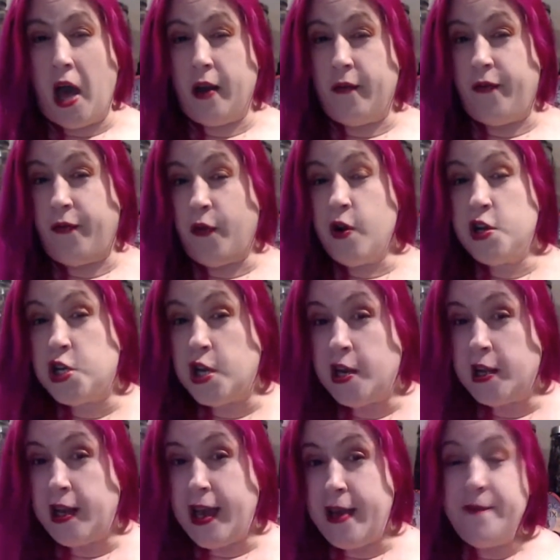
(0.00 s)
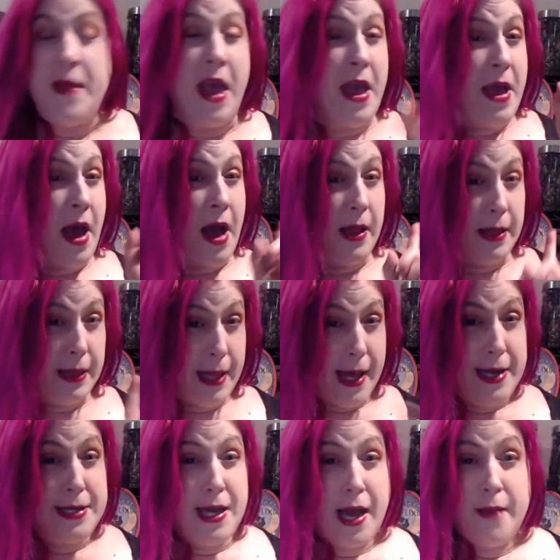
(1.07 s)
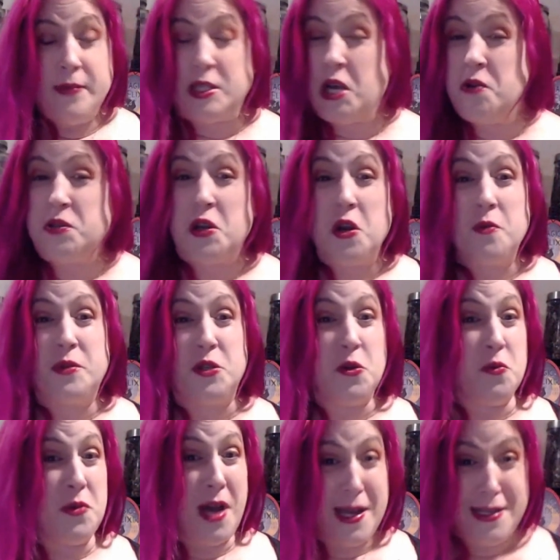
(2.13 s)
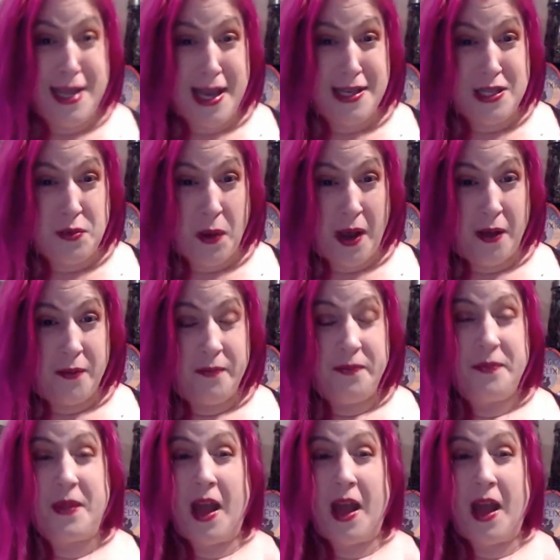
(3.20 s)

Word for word: Unfortunately, a lot of times those herbs do not taste well.